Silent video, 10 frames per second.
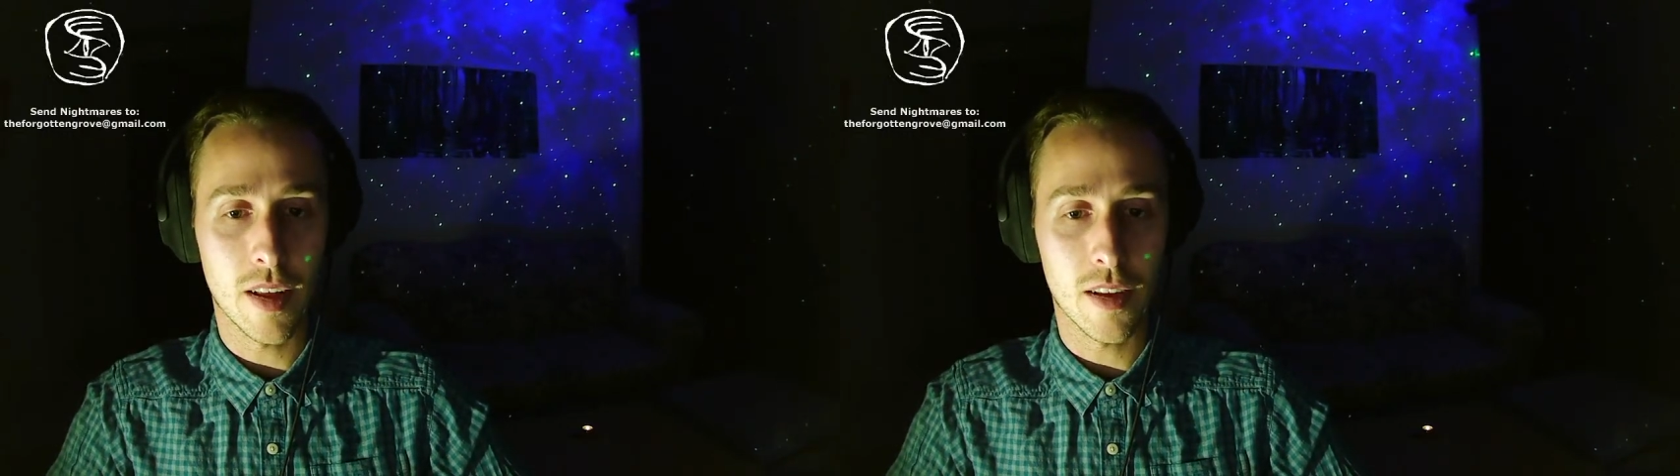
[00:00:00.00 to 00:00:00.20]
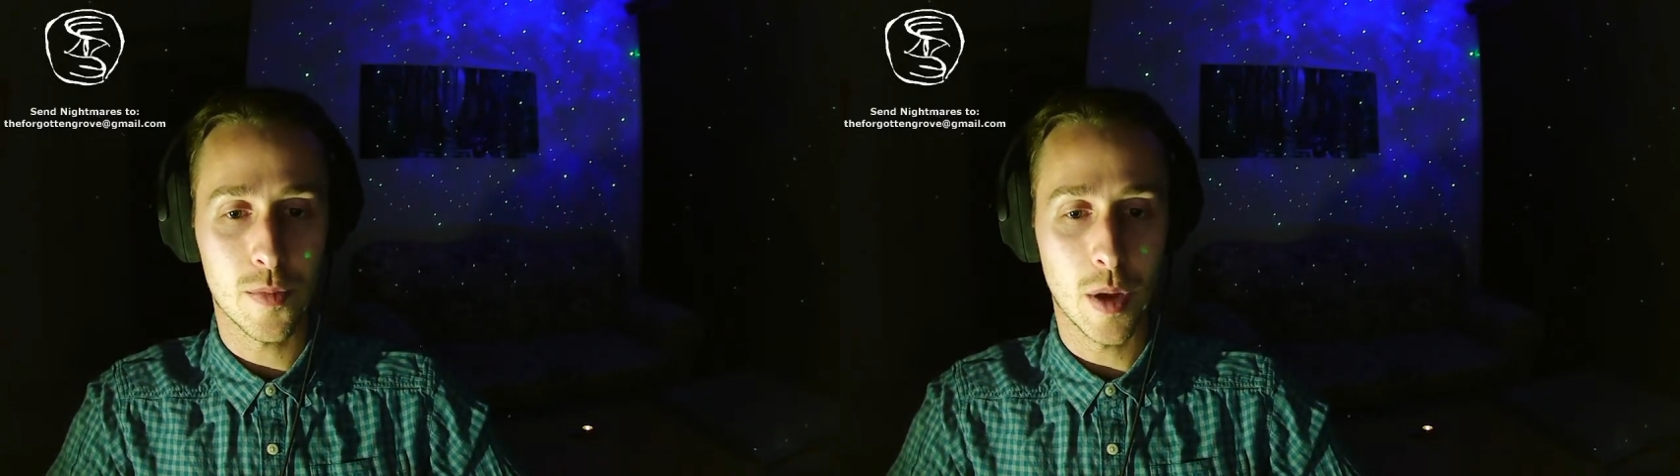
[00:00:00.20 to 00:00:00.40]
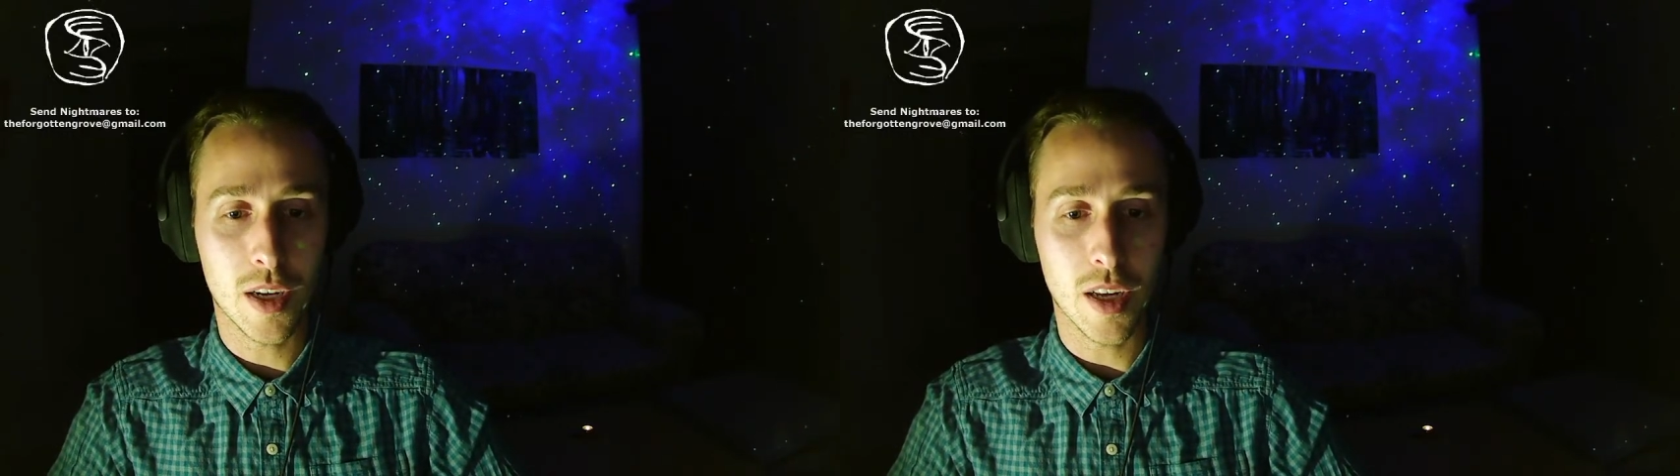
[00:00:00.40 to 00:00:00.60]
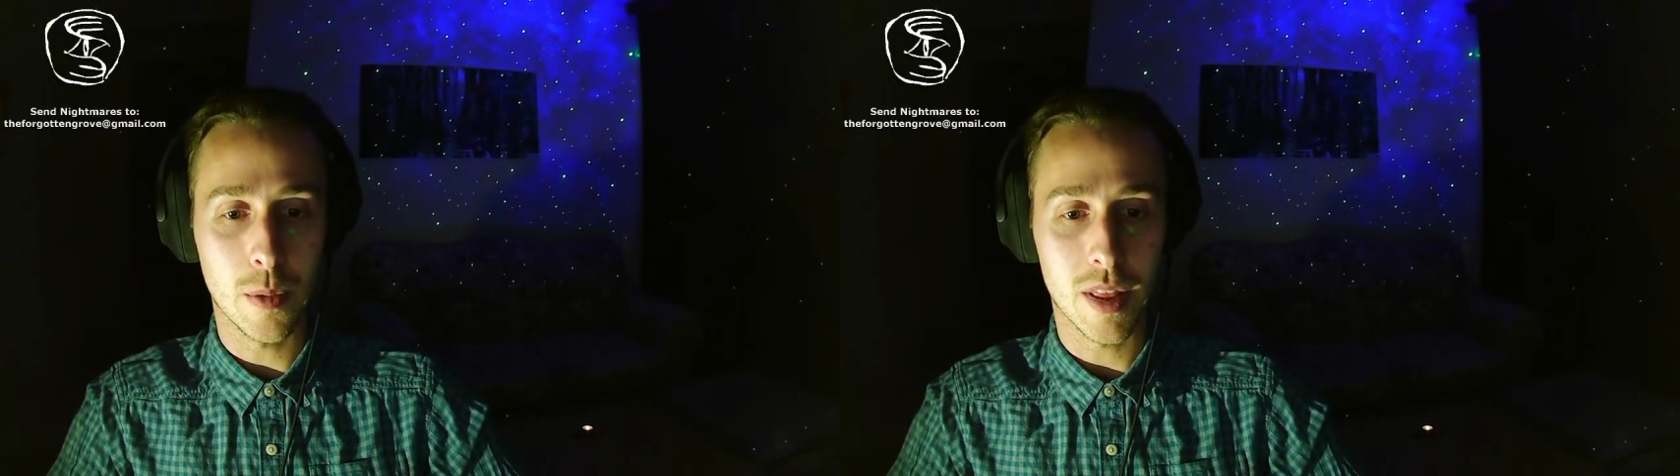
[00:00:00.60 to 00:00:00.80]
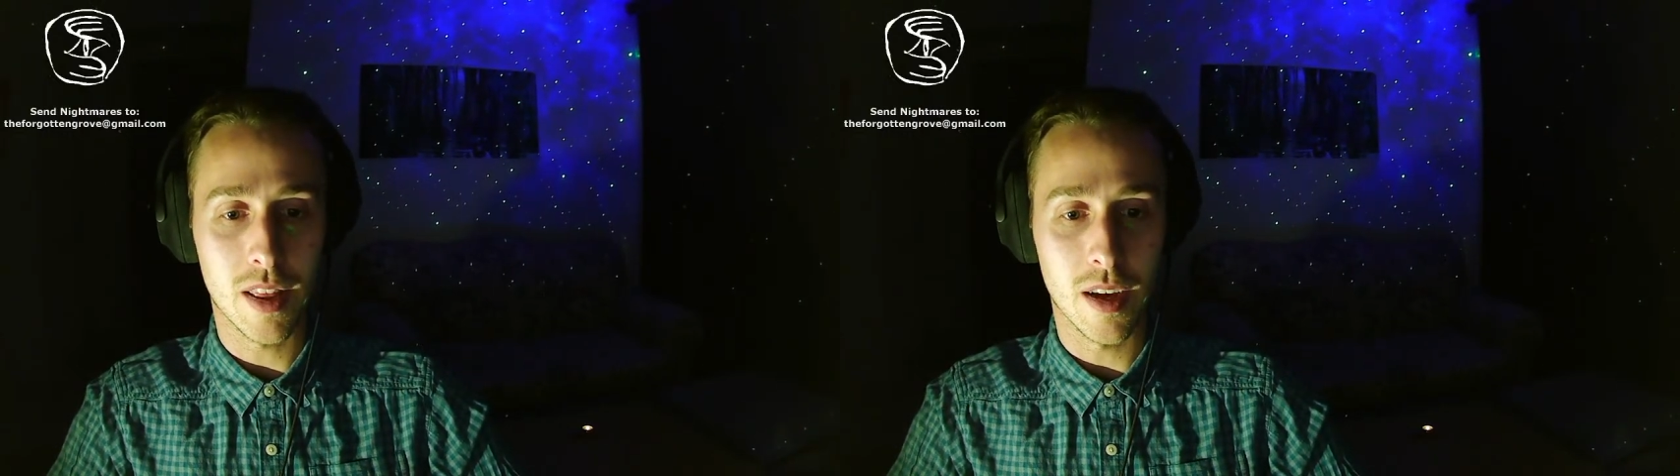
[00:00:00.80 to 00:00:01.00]
Especially
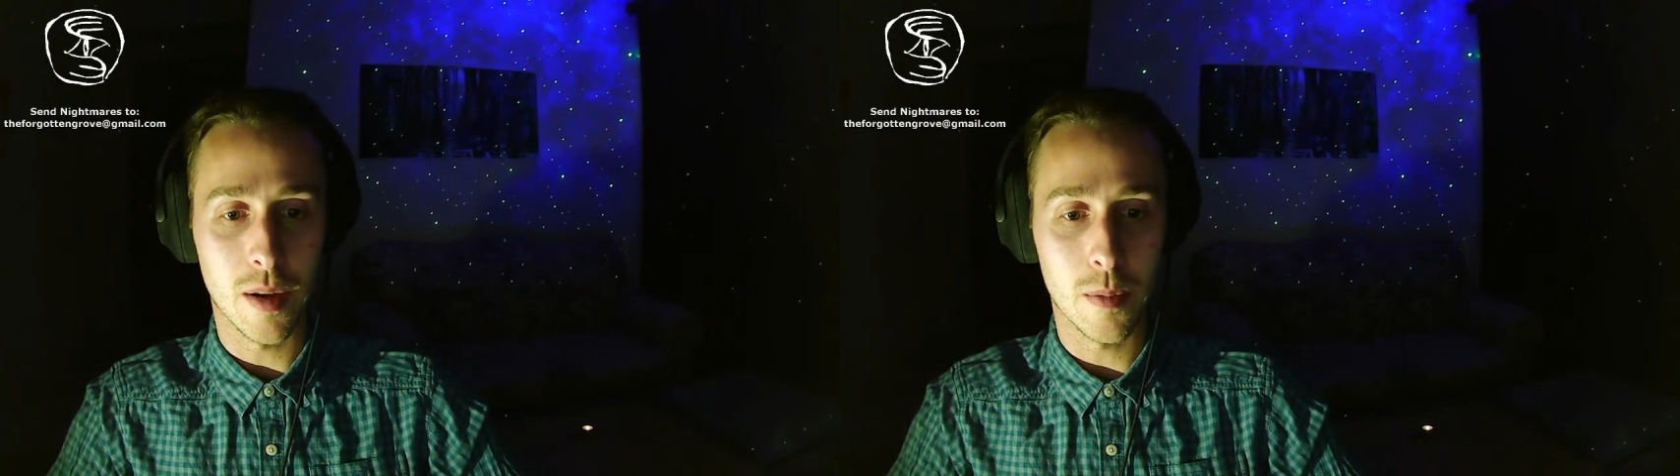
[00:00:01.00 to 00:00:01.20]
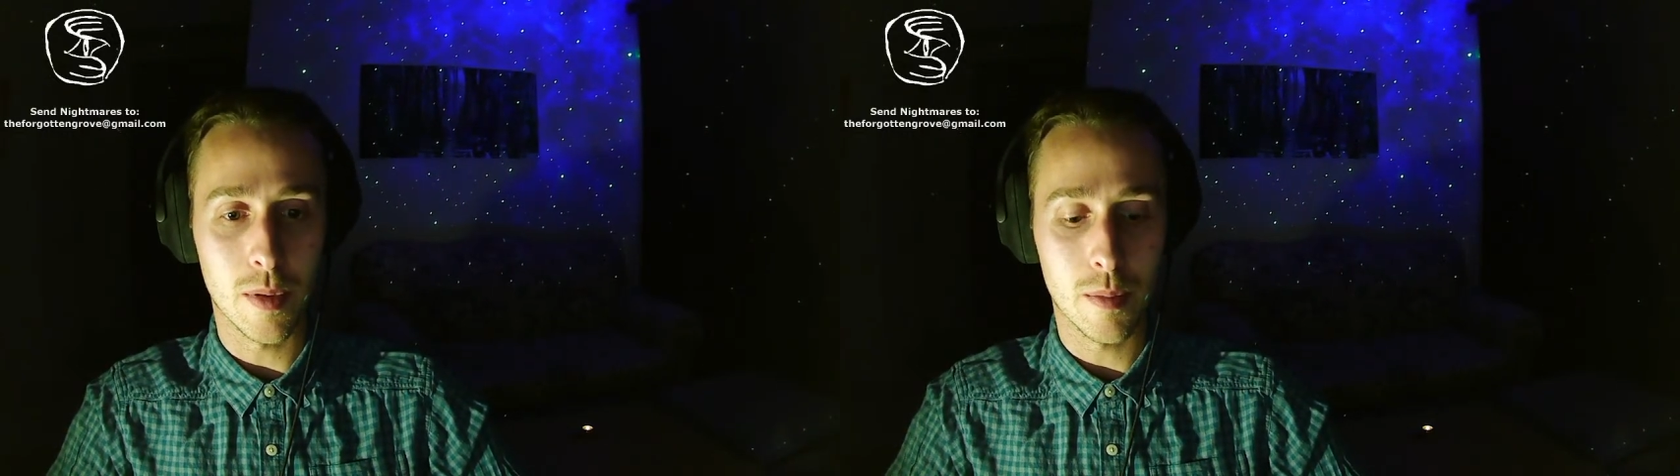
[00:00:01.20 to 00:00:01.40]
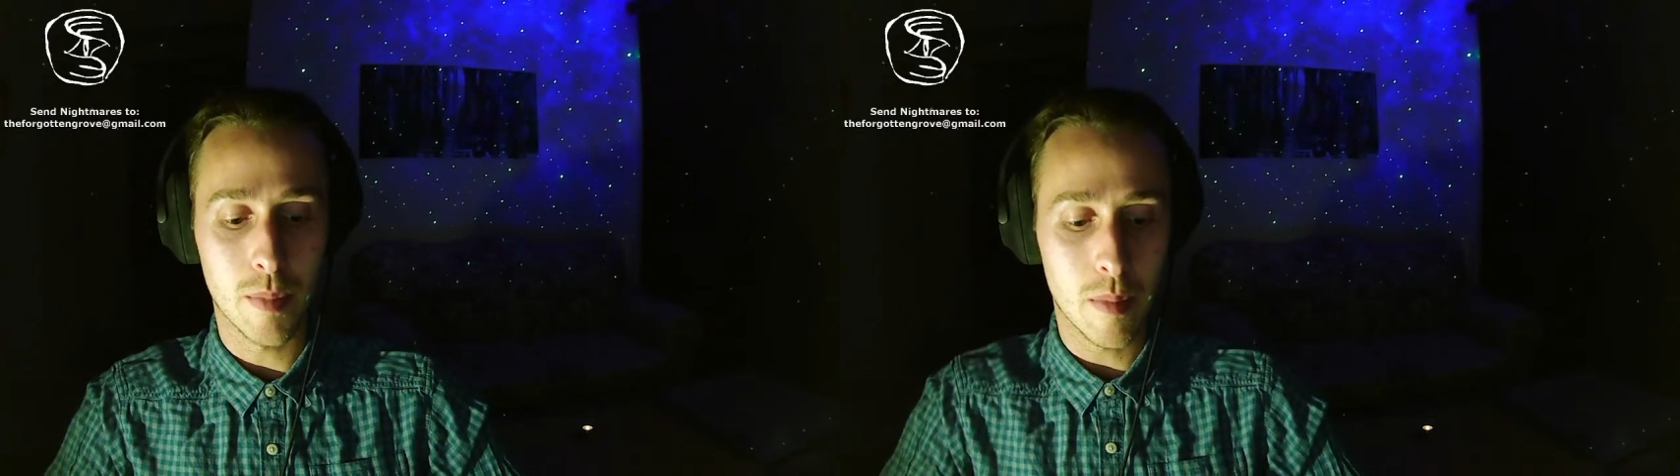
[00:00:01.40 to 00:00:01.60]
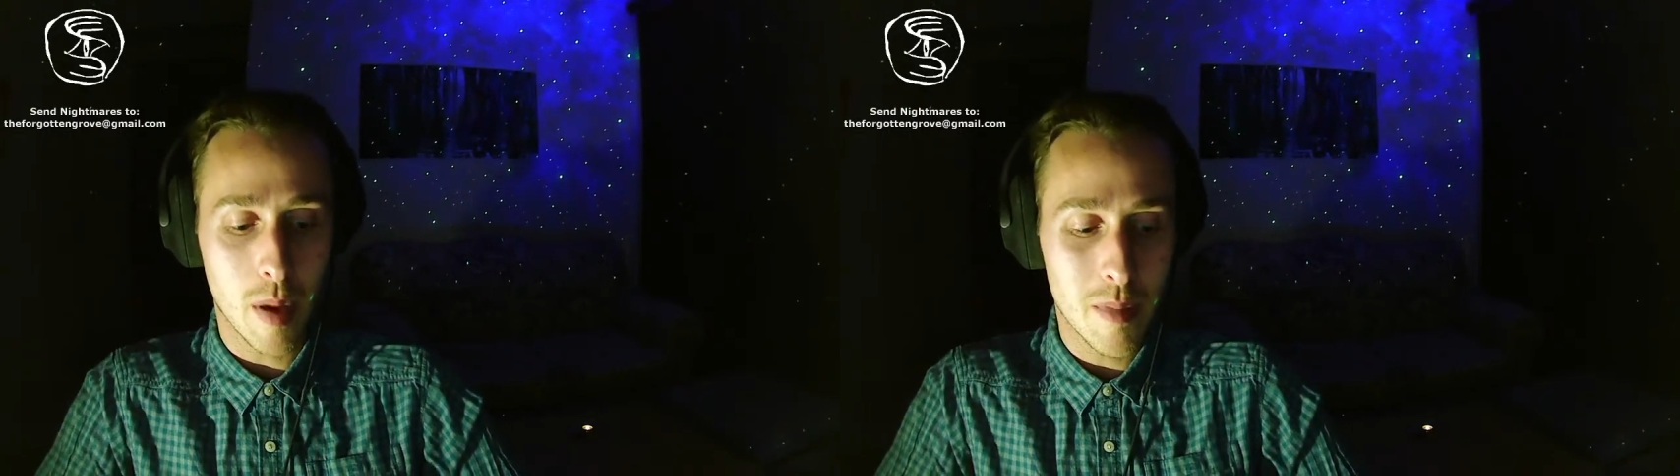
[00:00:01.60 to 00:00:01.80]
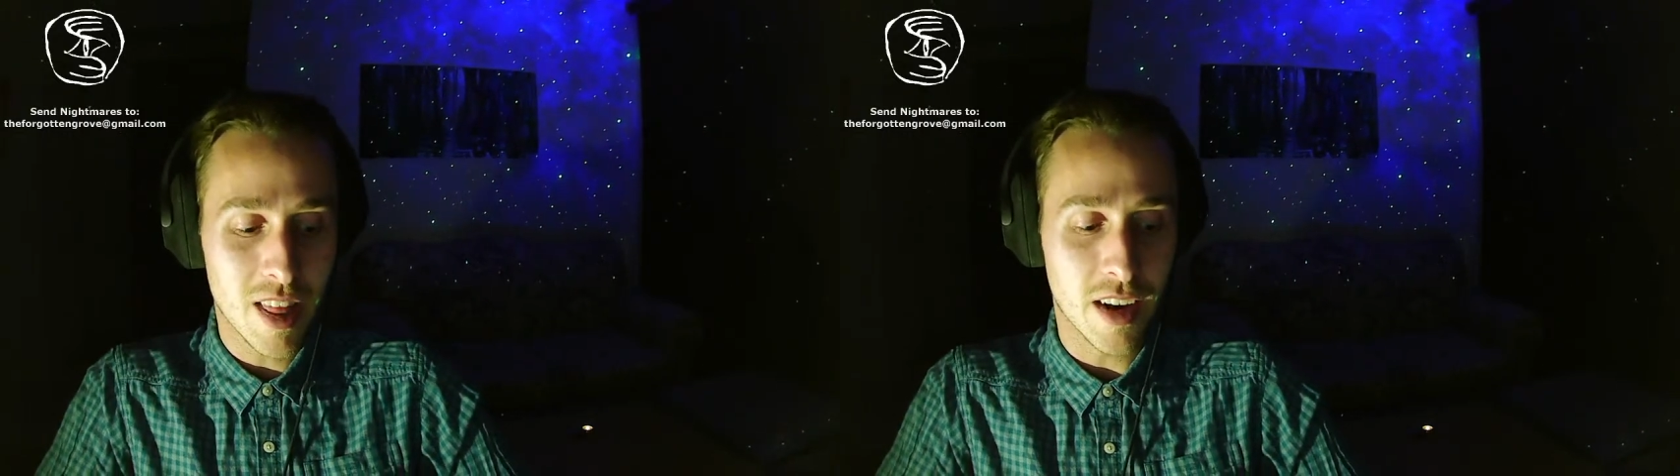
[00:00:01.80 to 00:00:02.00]
with
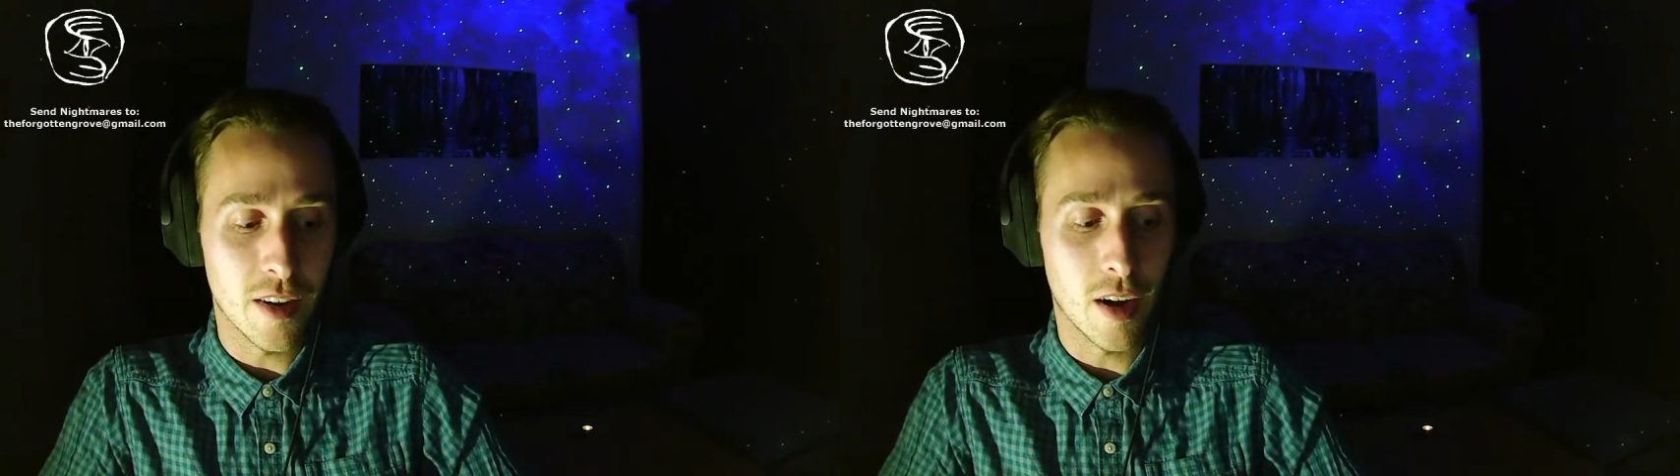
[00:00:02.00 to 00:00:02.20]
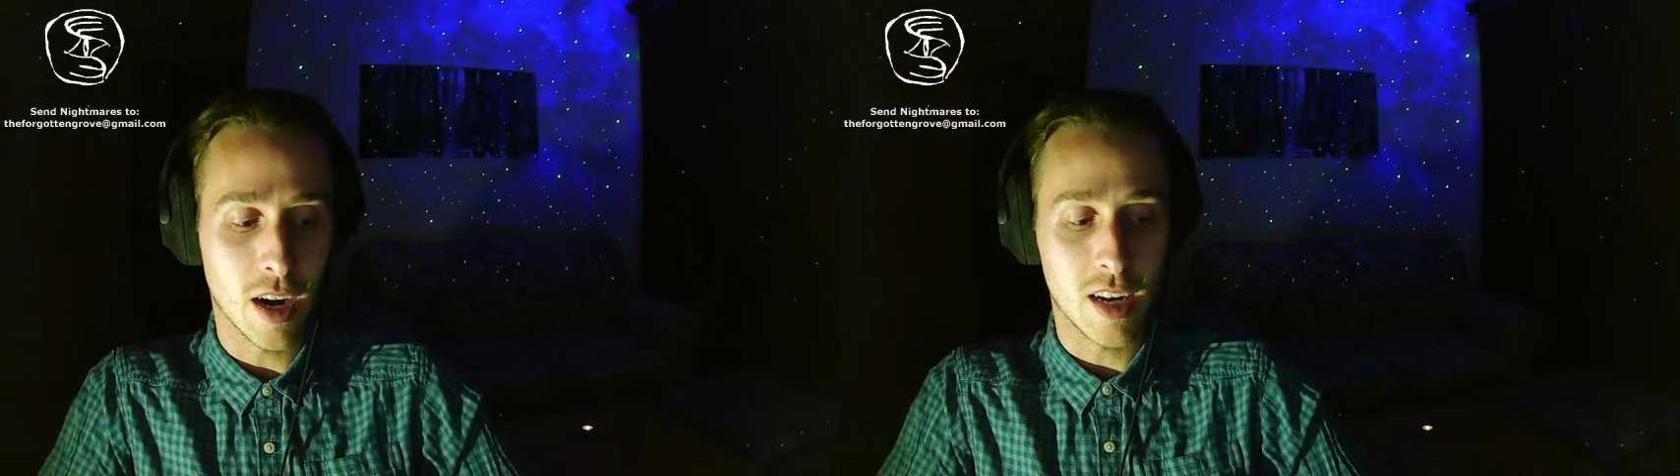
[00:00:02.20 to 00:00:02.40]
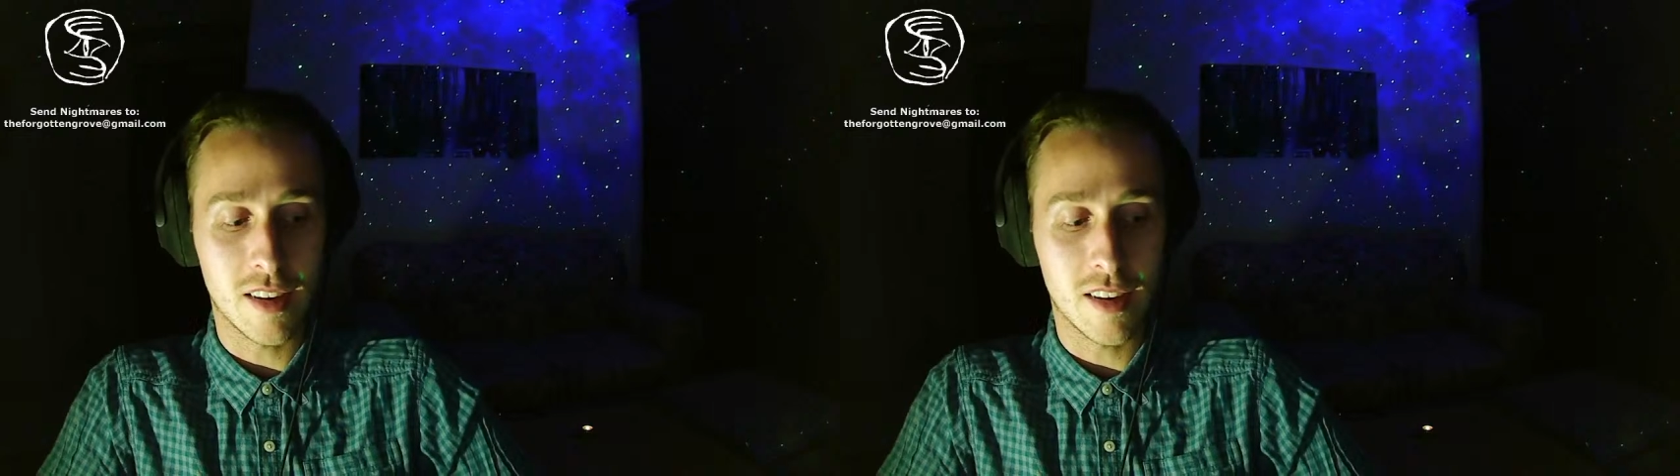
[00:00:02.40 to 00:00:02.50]
maybe the dog